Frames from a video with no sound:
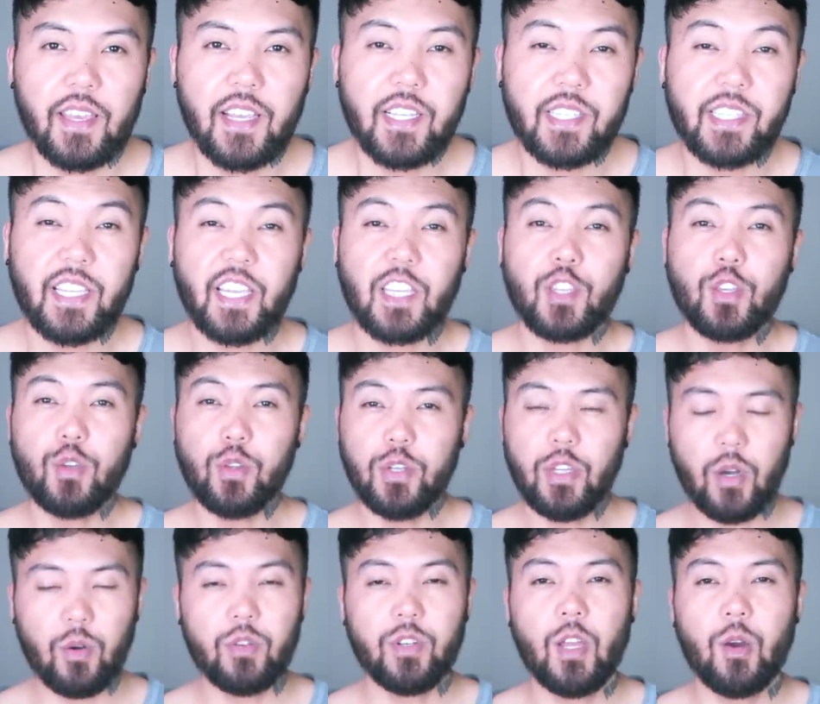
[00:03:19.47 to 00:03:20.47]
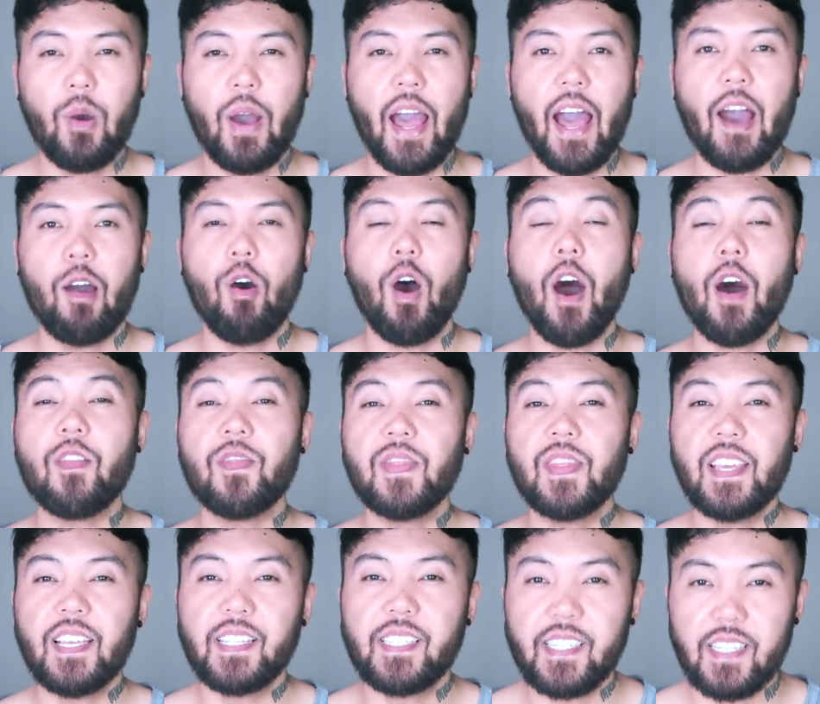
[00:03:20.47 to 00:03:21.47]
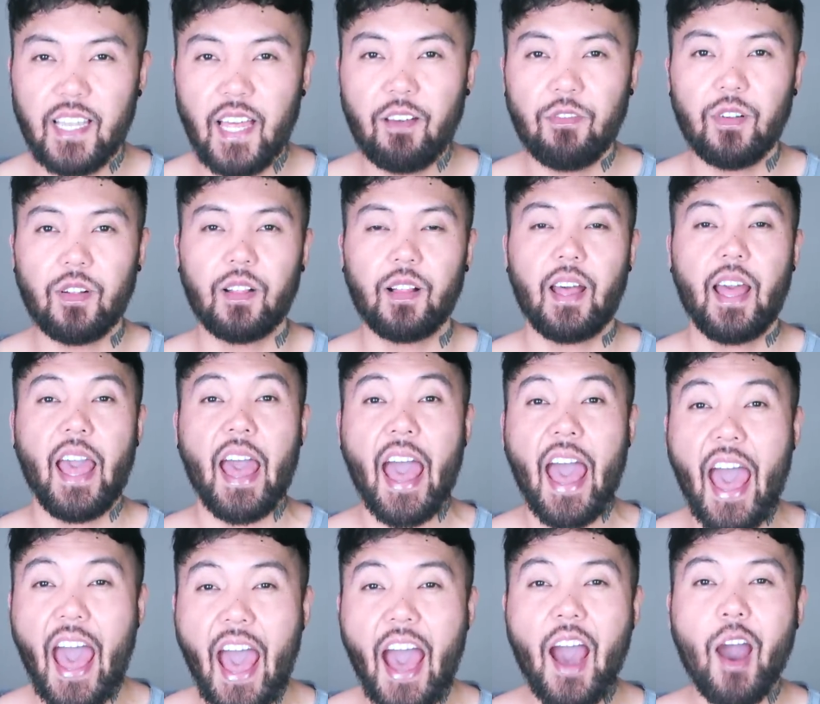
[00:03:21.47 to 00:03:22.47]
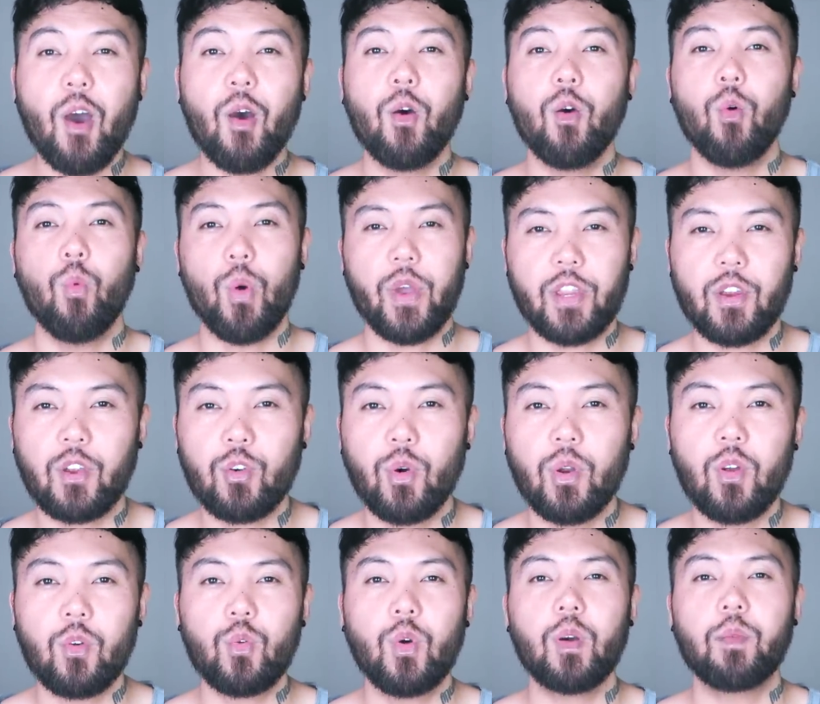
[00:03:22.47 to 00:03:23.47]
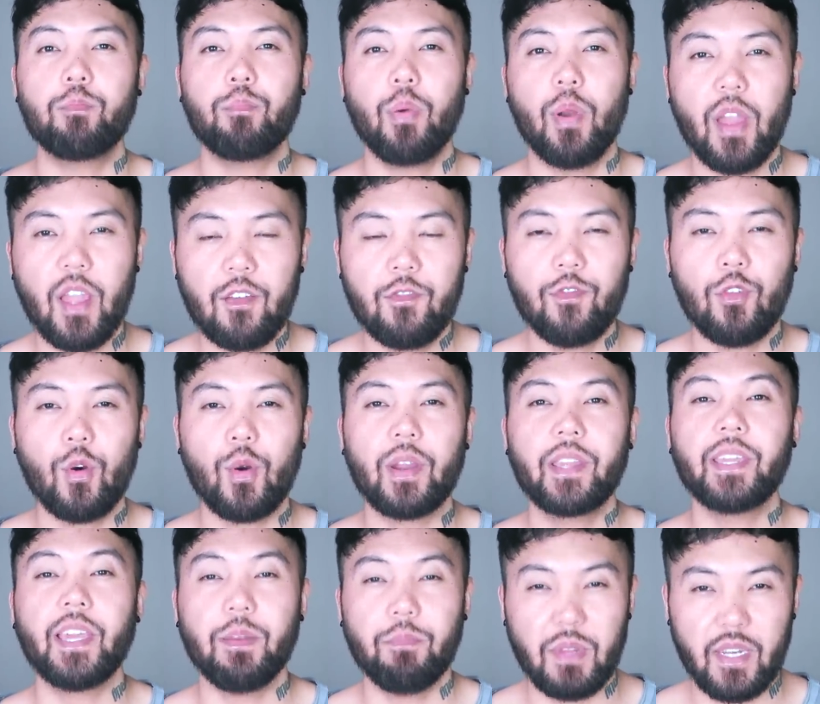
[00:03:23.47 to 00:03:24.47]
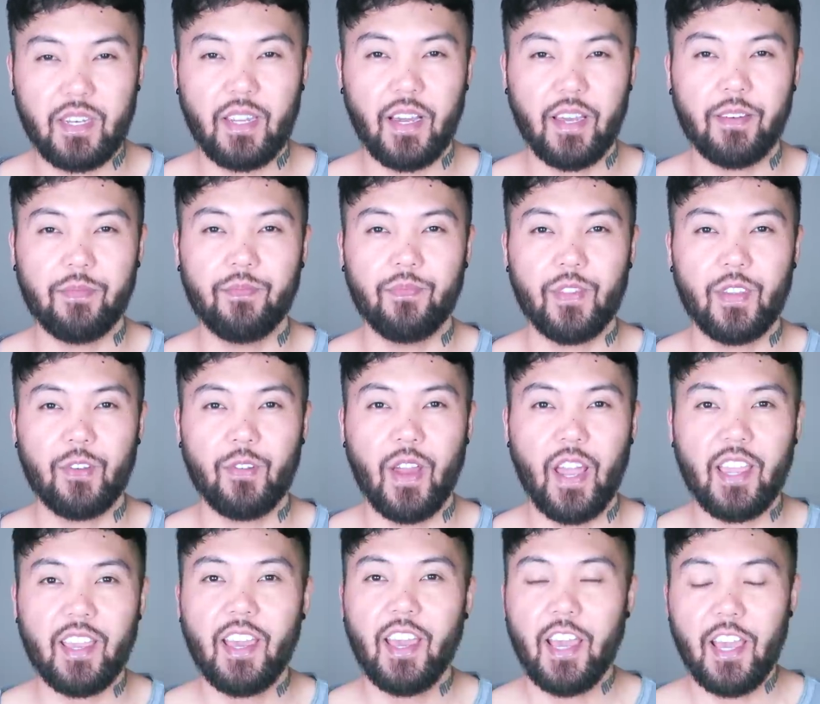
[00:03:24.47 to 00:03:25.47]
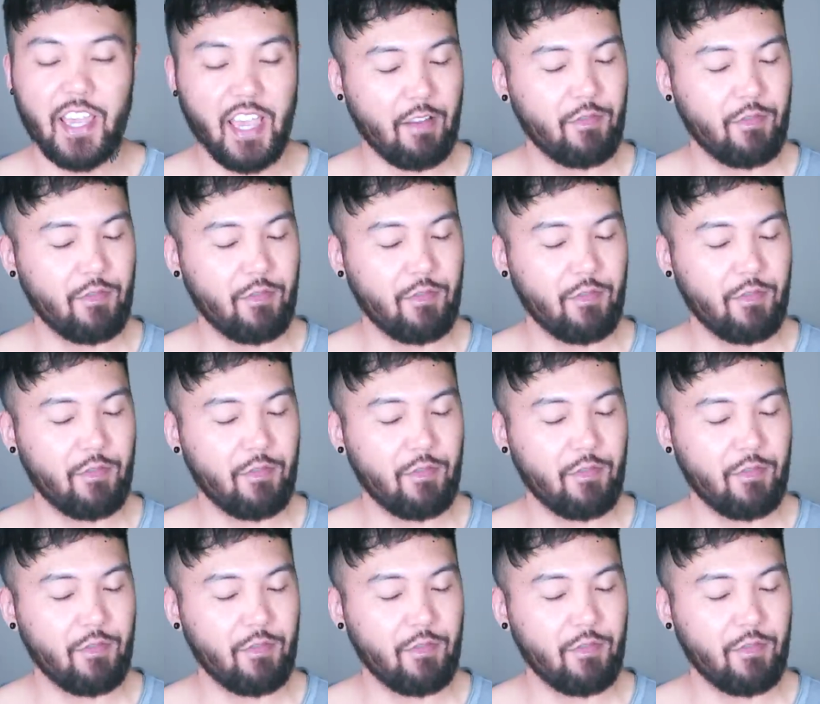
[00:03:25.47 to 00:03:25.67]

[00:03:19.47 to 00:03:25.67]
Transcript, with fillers: You see, you don't know how on this level, how what you're quote-unquote praying for can be done, right?